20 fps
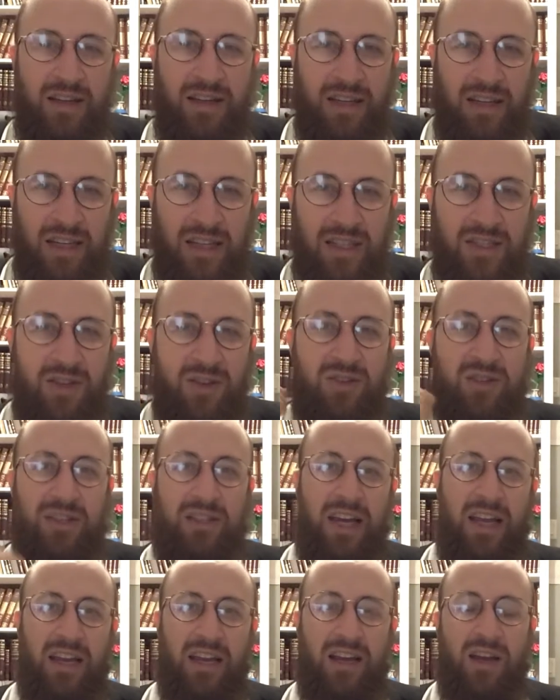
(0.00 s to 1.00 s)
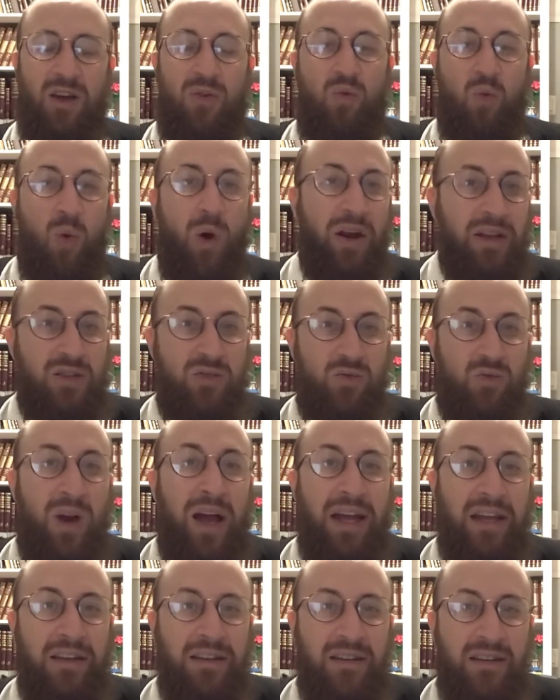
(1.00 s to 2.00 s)
his understanding of what is
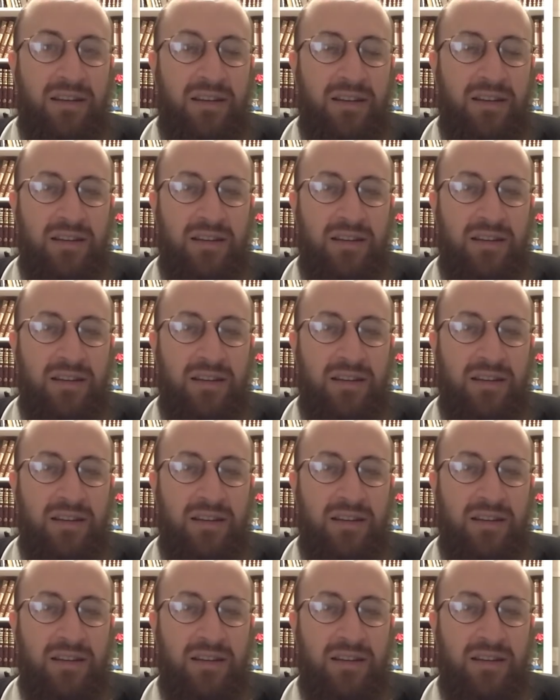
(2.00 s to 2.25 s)
right.